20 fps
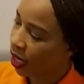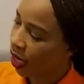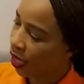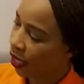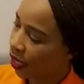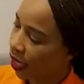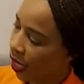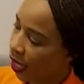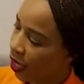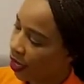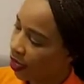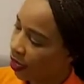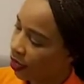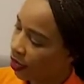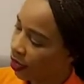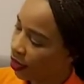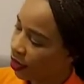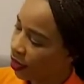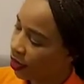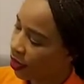Again,
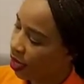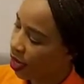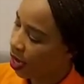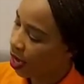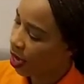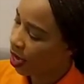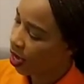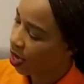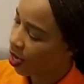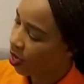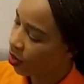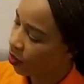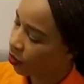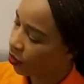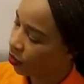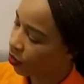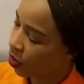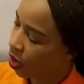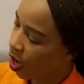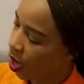
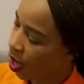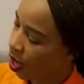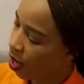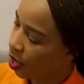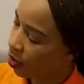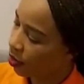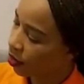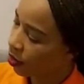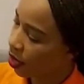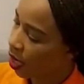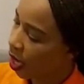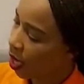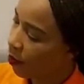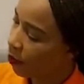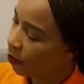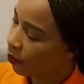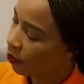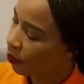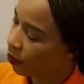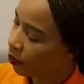down, round,
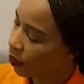up,